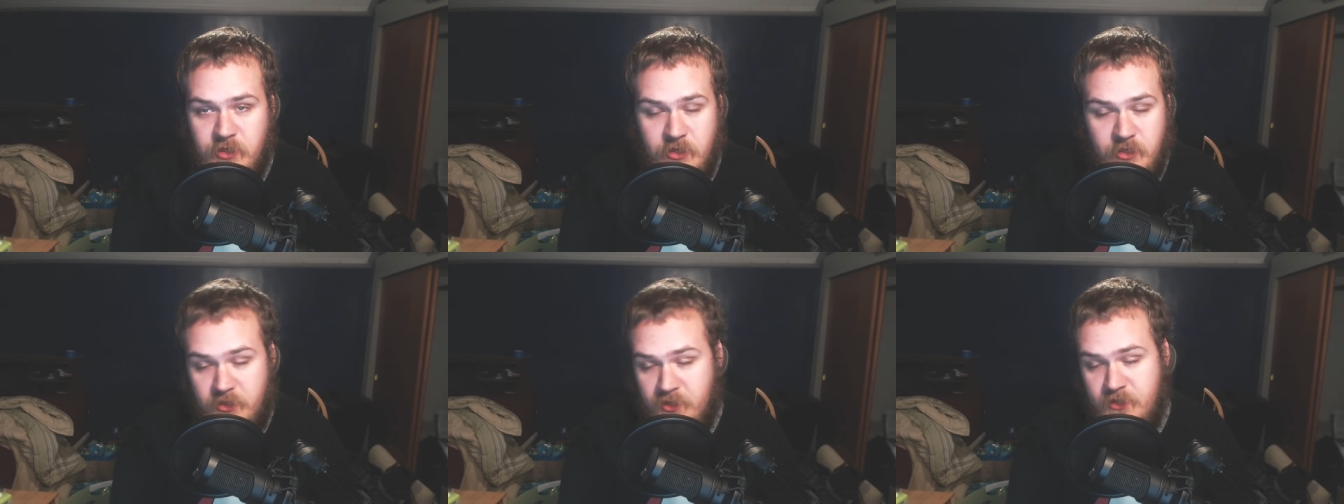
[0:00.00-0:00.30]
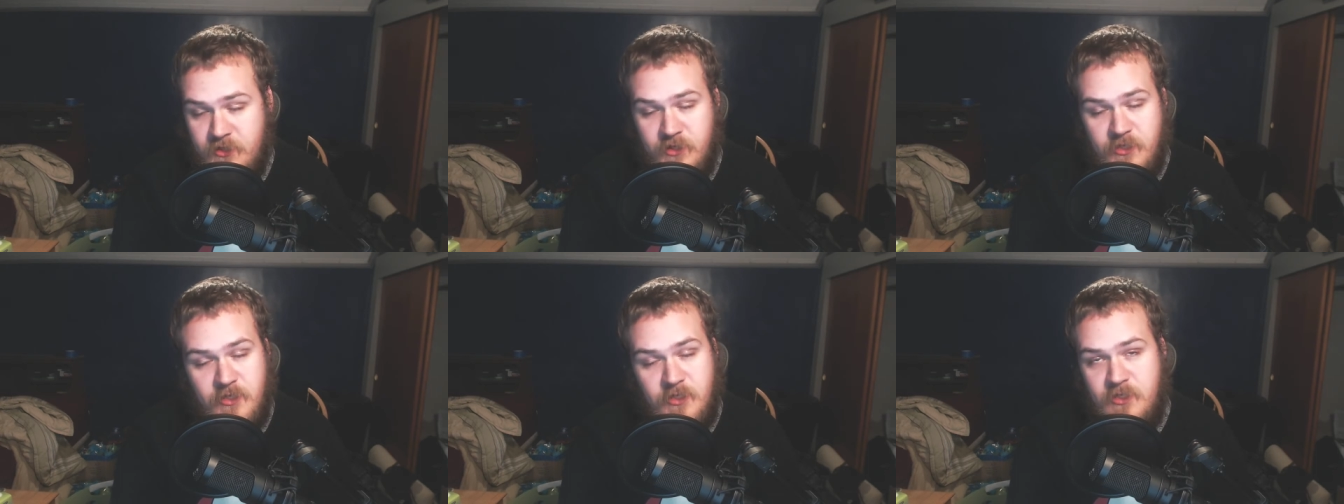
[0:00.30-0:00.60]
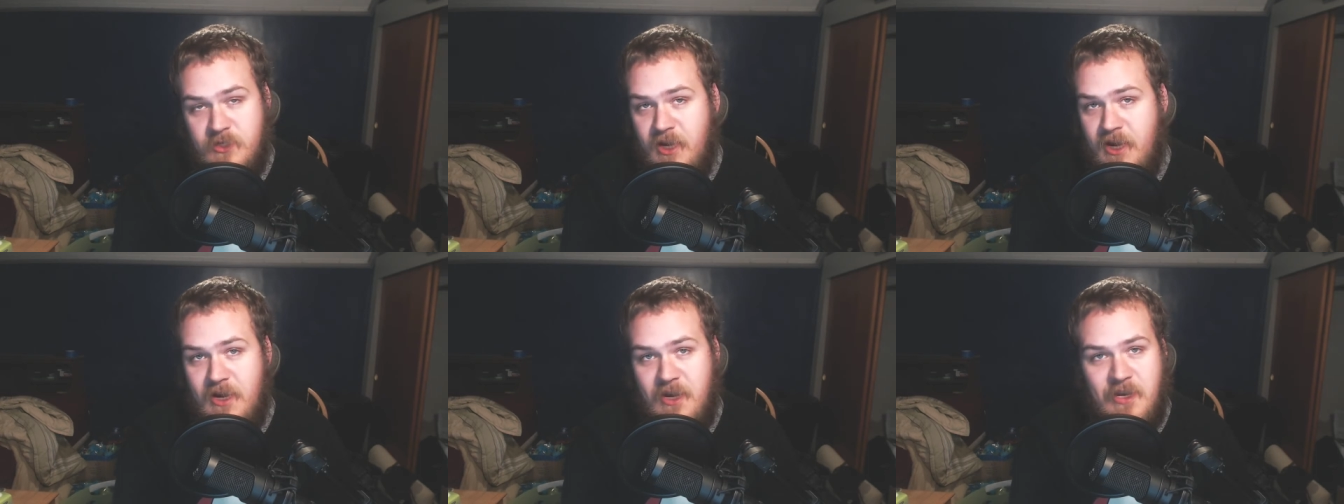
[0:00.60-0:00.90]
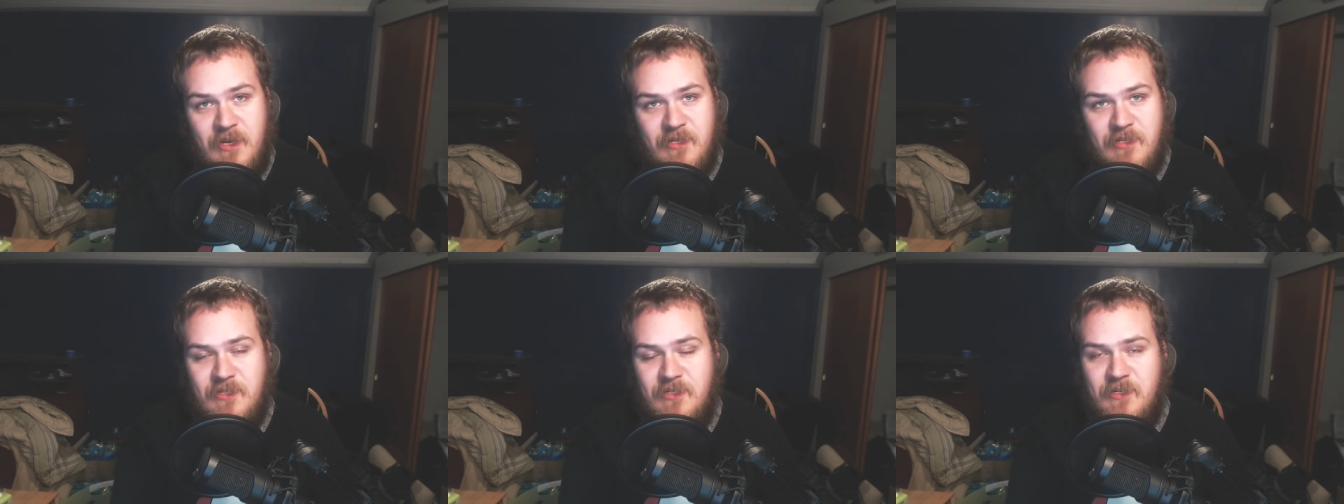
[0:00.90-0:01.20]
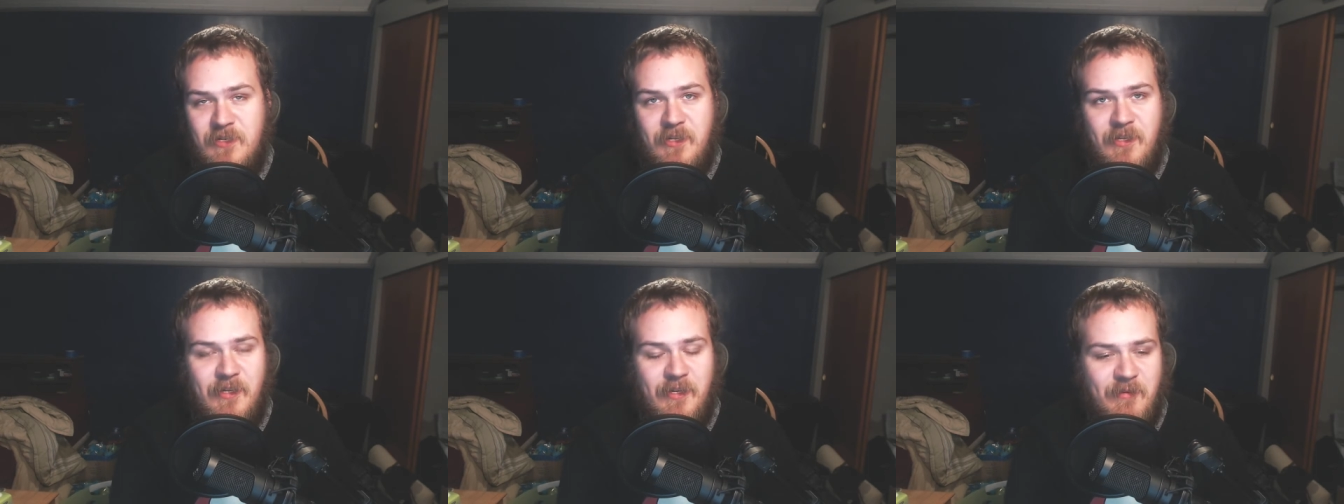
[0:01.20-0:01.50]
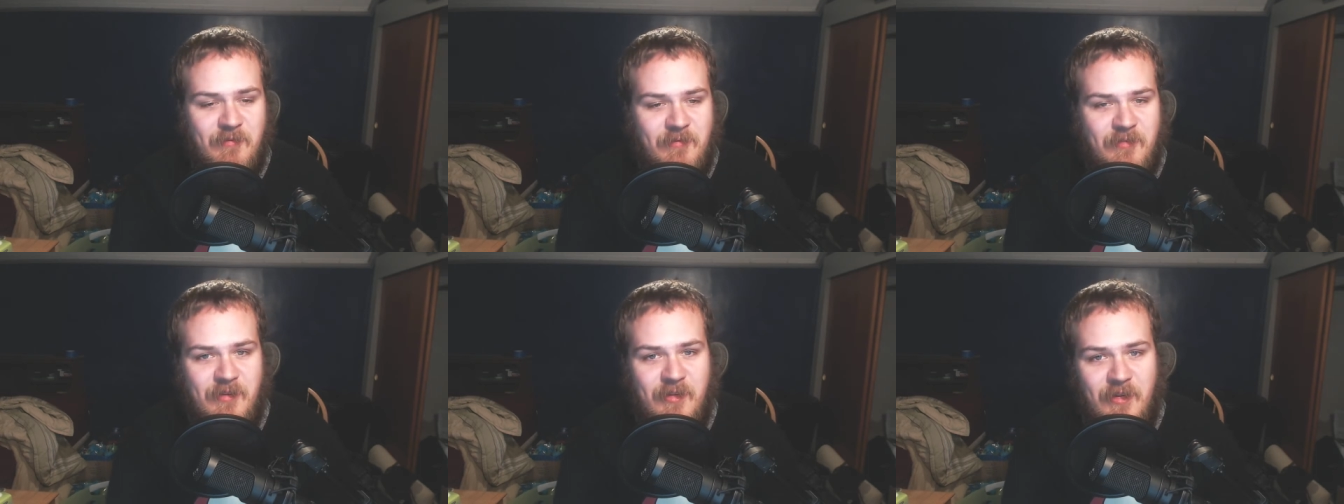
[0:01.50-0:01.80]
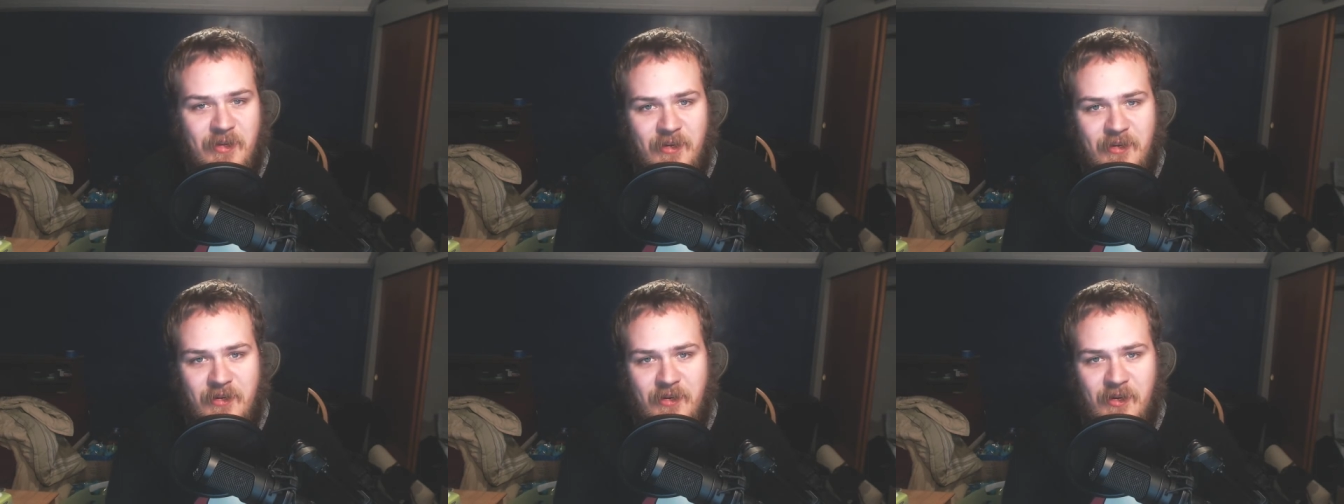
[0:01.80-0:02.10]
just because it's zany and silly
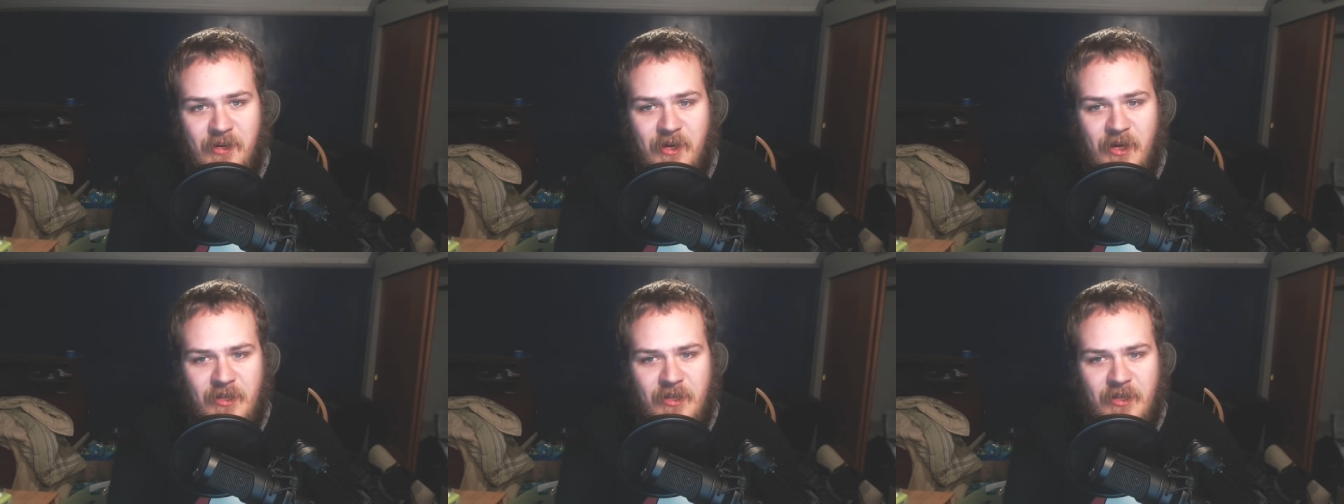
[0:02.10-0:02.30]
and uh,